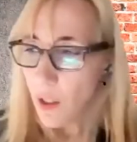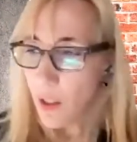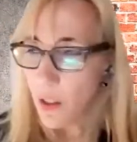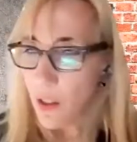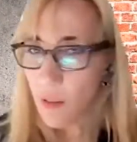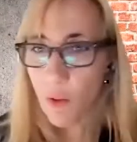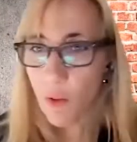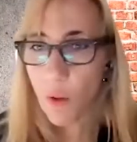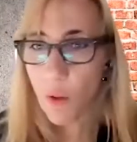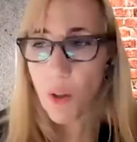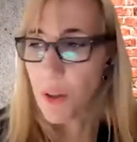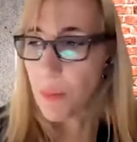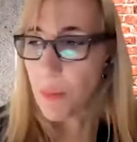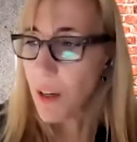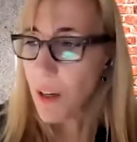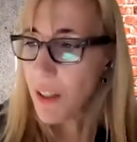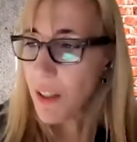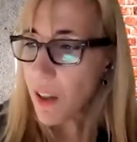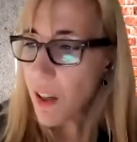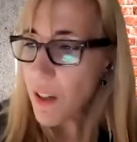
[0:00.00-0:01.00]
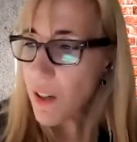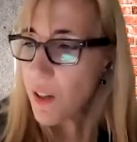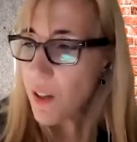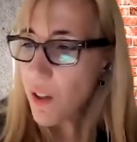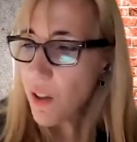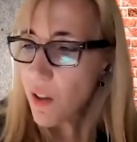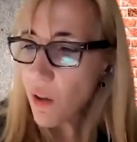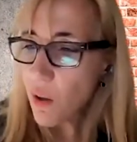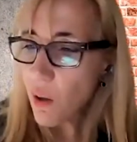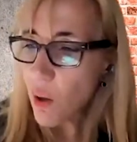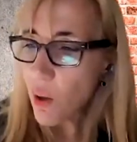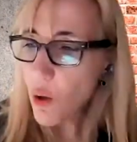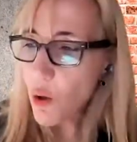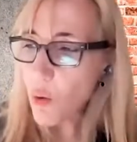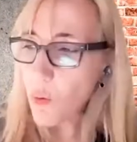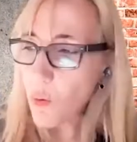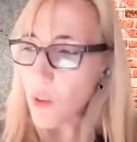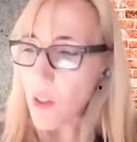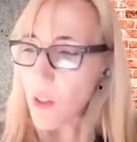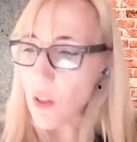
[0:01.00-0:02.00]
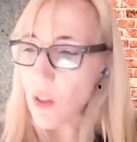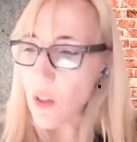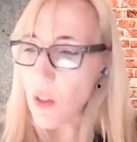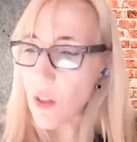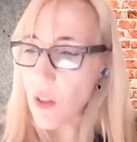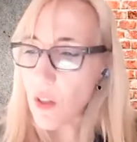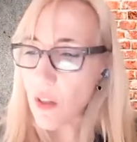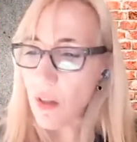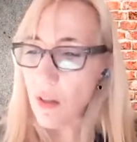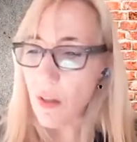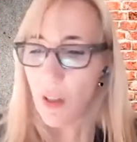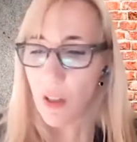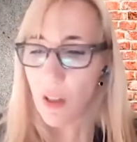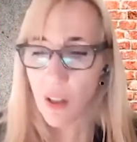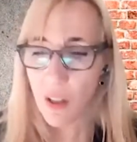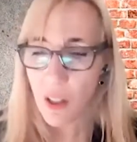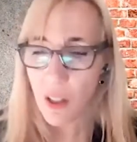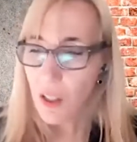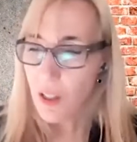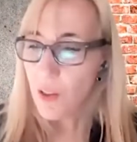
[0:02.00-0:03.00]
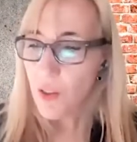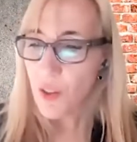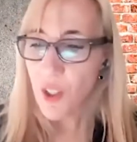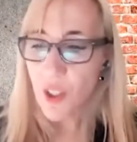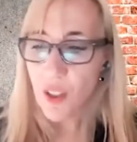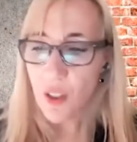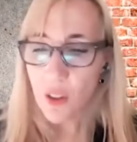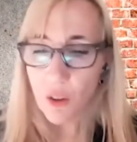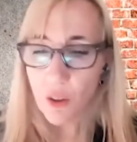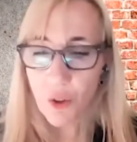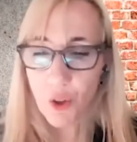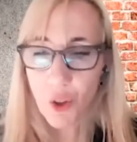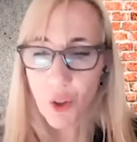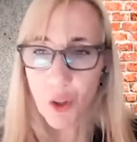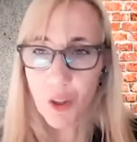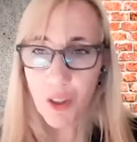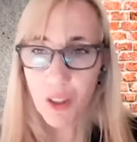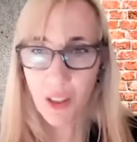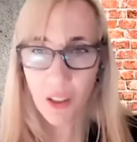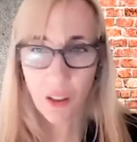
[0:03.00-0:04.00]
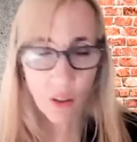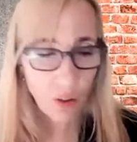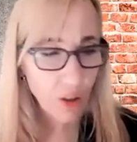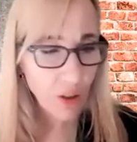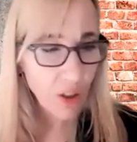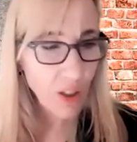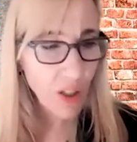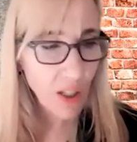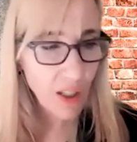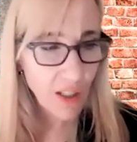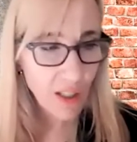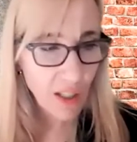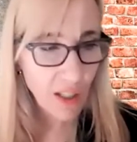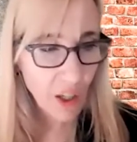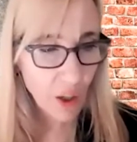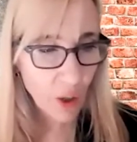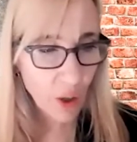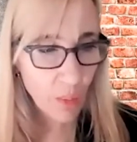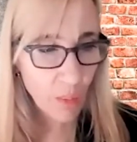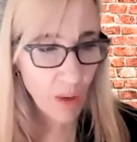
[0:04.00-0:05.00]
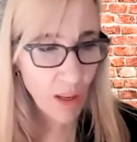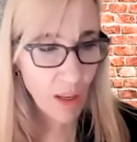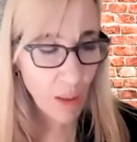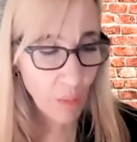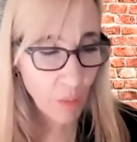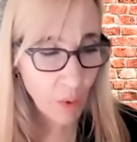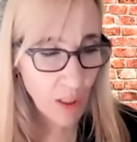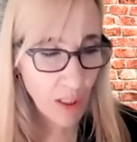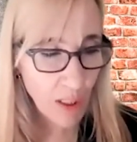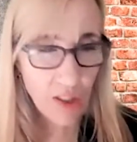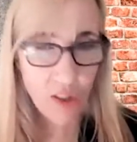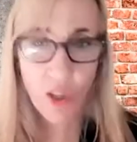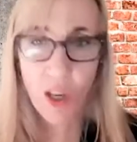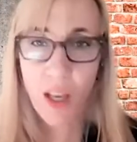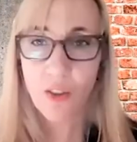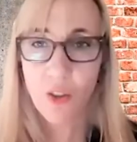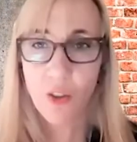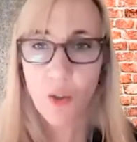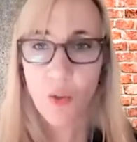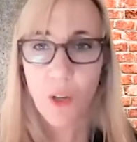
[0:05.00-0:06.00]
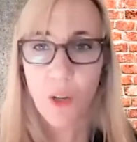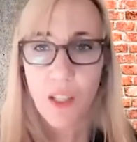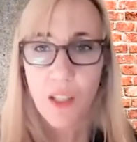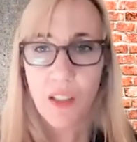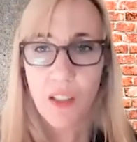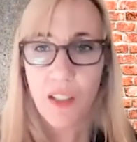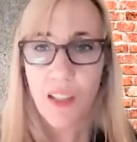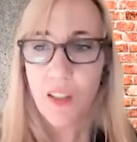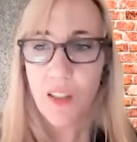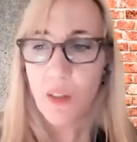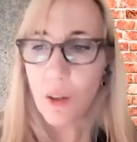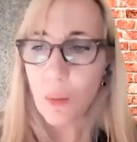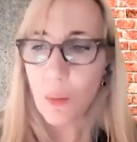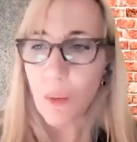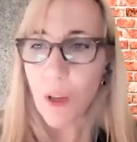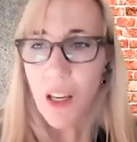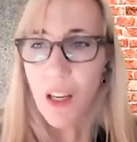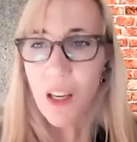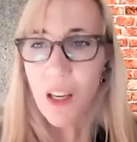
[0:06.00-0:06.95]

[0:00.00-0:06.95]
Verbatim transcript: And of course, Mike, I see the news releases deal, Turkey, United Arab Emirates and the United Kingdom.